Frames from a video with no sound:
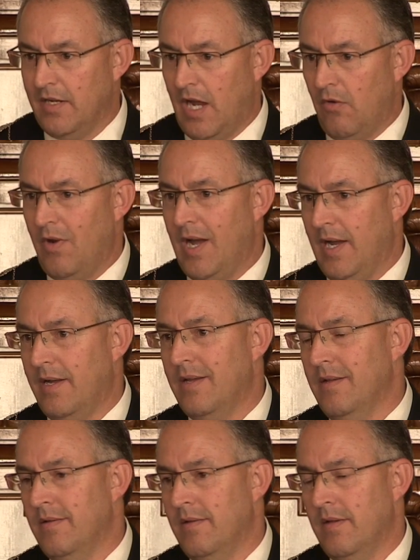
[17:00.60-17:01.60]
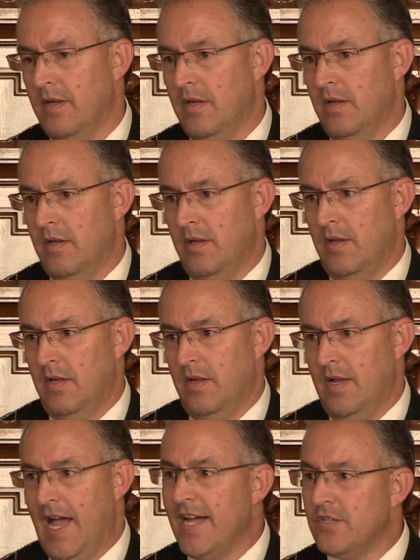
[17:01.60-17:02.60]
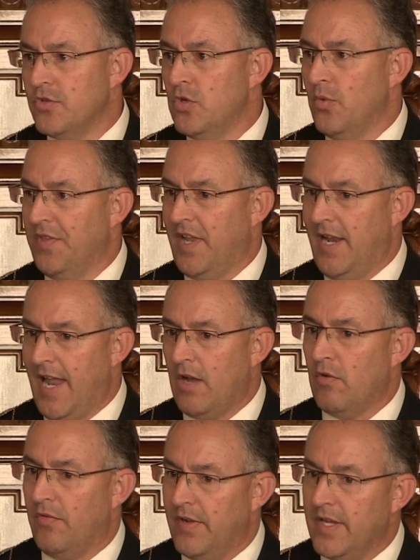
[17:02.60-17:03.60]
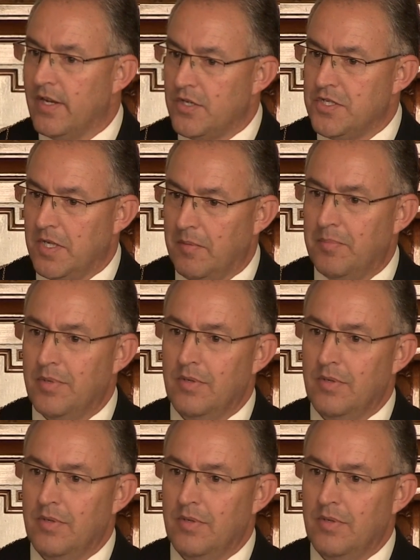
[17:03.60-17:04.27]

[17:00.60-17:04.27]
in Iraq has to do with a lack of leadership.